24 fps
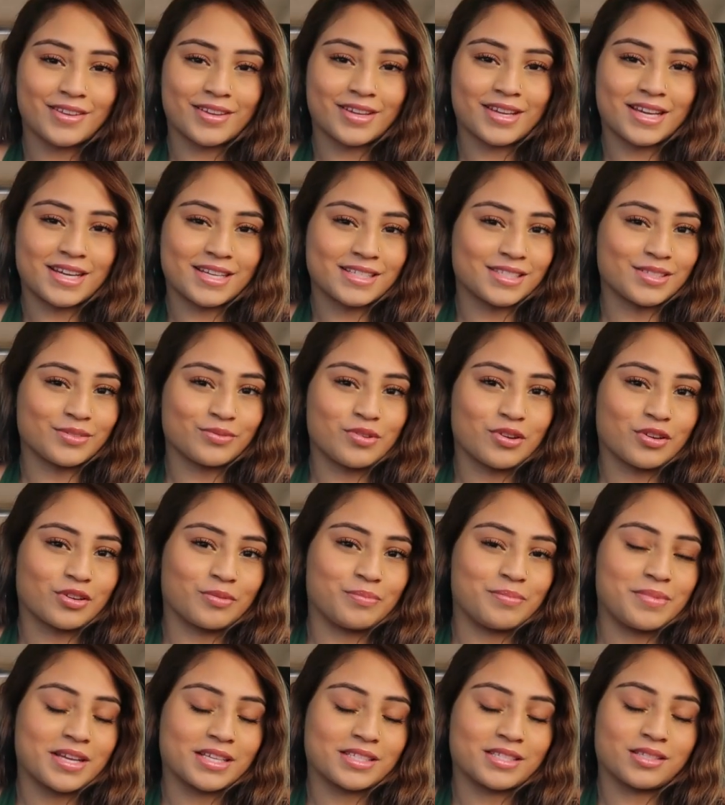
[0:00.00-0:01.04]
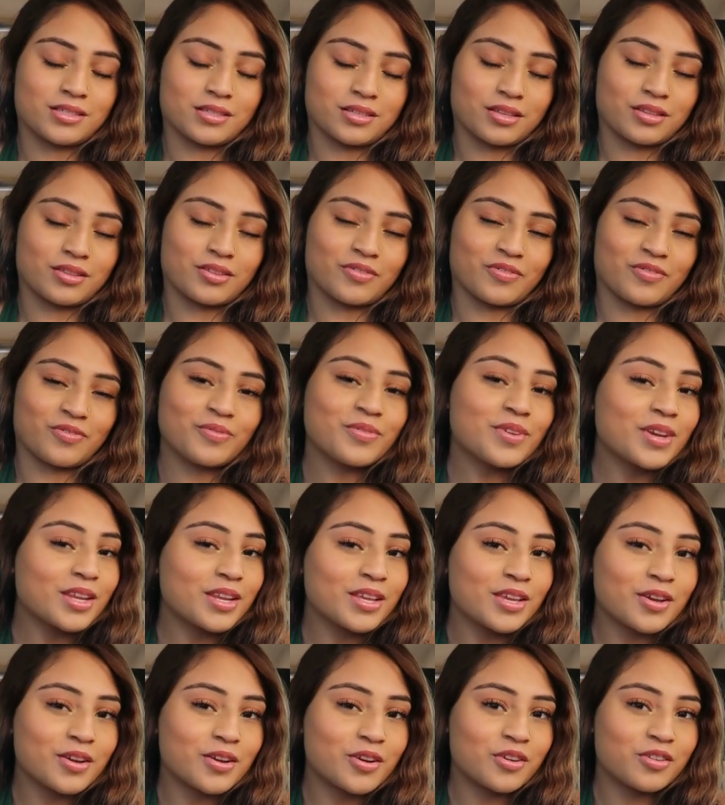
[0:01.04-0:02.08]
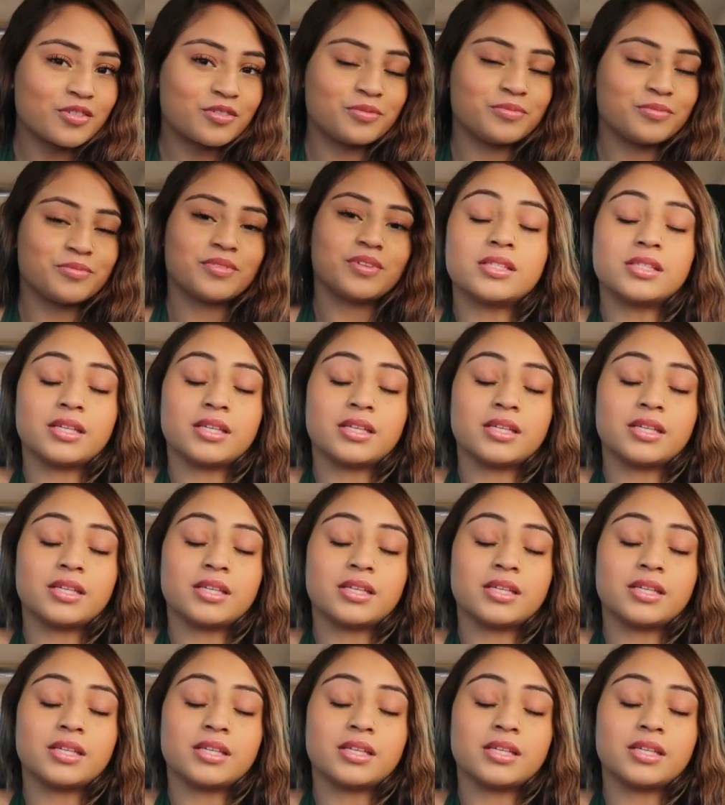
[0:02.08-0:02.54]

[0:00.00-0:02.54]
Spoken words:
you guys, and welcome back to another video.